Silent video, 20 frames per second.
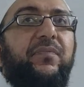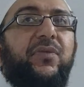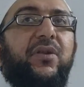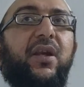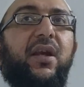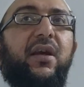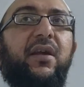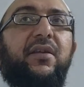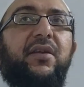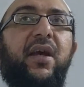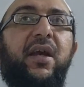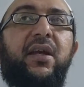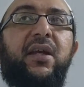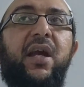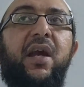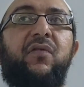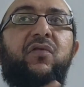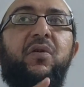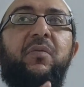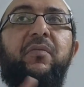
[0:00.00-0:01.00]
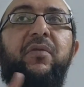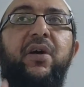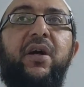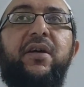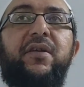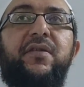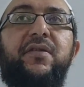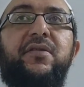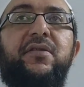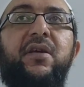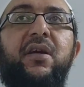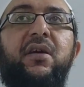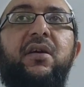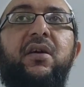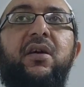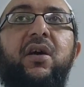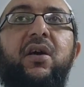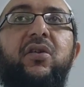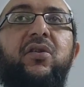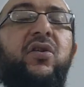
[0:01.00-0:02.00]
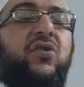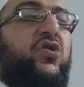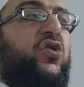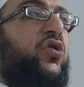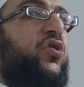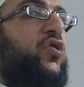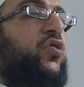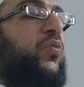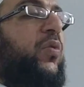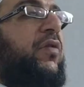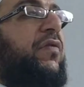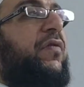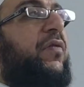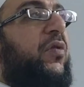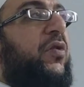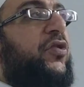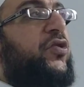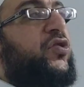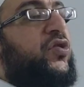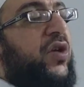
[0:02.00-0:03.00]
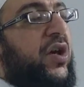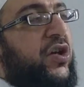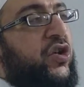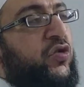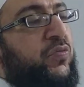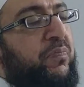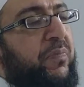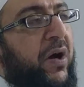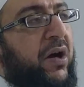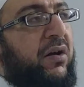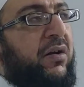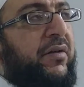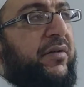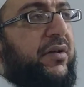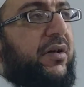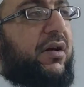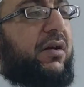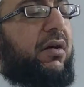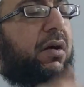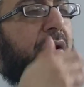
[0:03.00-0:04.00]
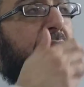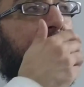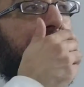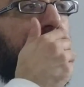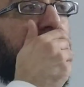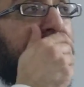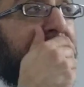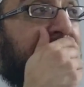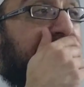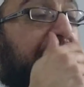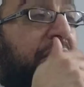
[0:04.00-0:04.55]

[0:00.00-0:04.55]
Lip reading: They gave them rights. The Jews were expelled out of